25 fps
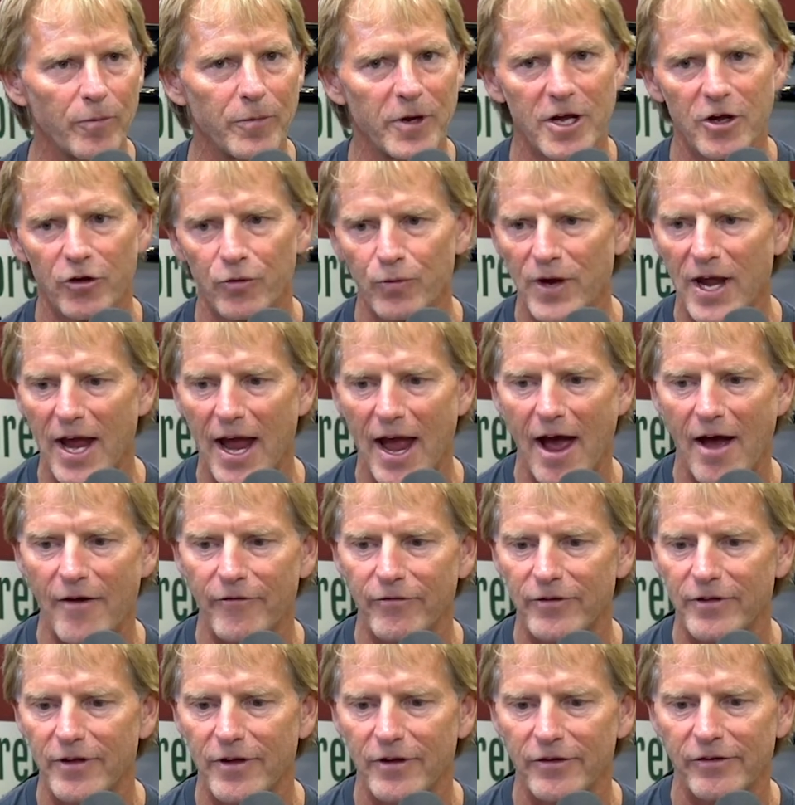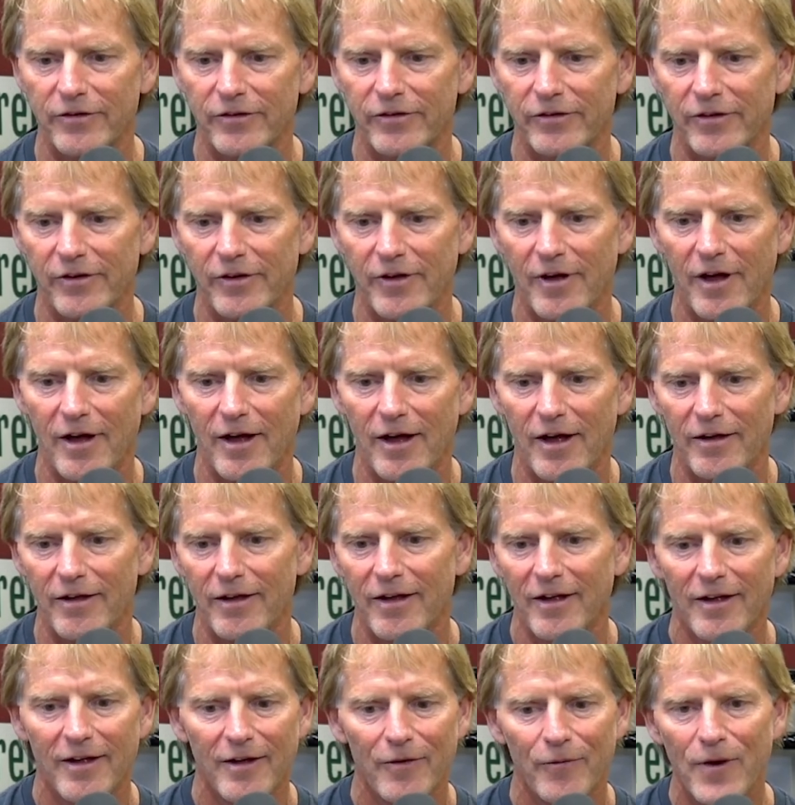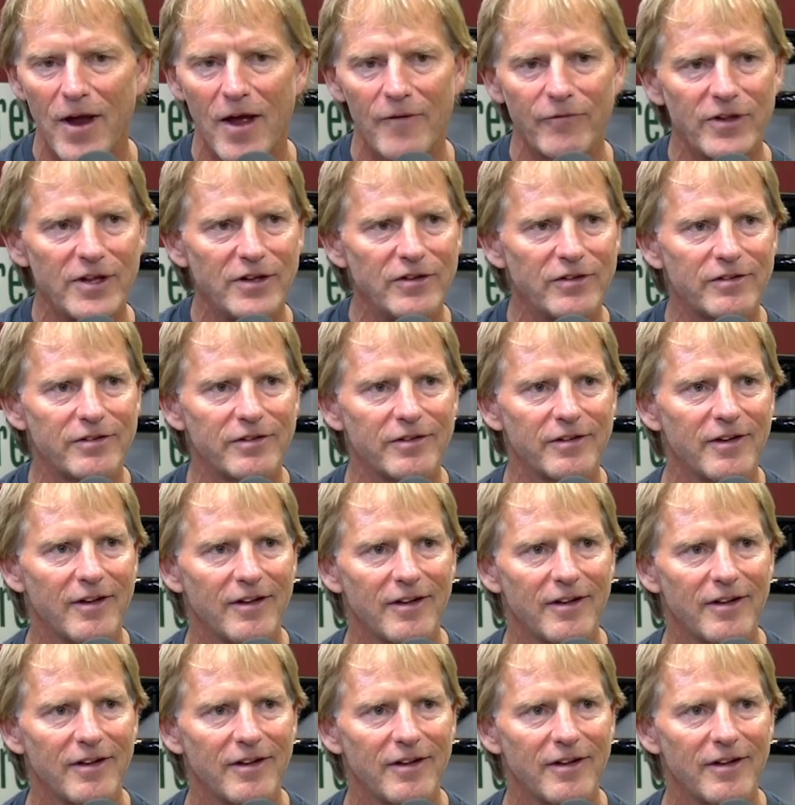because we have this, uh, we have these